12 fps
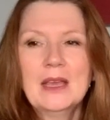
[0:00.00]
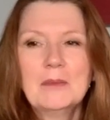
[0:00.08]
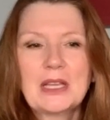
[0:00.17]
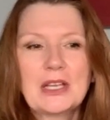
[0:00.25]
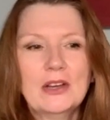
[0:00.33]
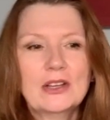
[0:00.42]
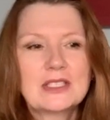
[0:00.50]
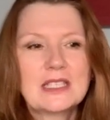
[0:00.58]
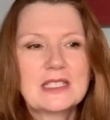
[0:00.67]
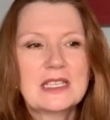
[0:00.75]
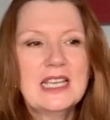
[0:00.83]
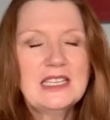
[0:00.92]
because
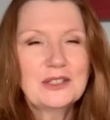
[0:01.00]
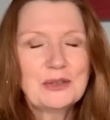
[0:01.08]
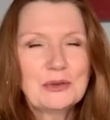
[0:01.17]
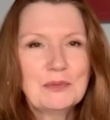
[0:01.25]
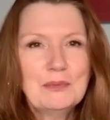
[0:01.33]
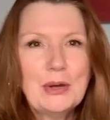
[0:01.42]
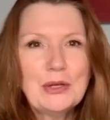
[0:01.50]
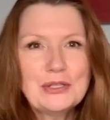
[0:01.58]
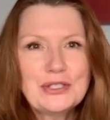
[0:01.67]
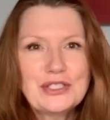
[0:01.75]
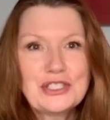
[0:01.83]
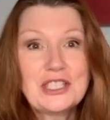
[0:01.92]
there's a lady called
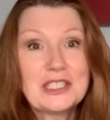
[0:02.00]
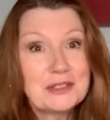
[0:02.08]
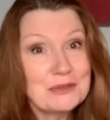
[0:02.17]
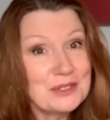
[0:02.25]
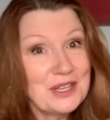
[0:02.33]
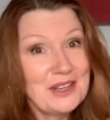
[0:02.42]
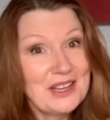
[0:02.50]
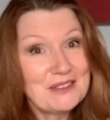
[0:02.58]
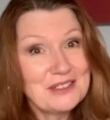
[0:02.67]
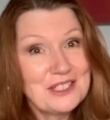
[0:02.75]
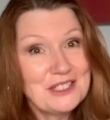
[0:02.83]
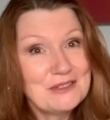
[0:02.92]
Boz. She's also here
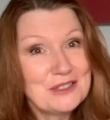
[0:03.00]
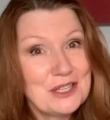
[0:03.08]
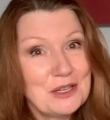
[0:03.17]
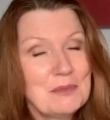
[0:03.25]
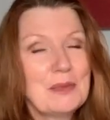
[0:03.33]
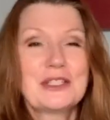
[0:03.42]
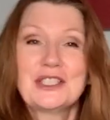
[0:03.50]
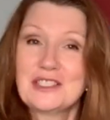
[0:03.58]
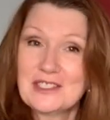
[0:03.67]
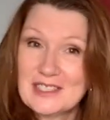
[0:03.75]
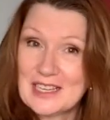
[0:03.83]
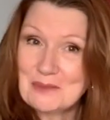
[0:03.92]
on YouTube, but she's
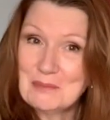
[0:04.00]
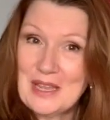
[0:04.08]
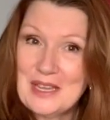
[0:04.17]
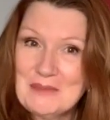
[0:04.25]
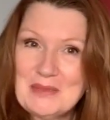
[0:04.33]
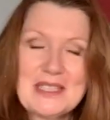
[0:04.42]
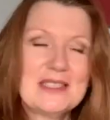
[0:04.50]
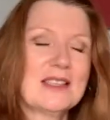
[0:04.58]
just had a baby,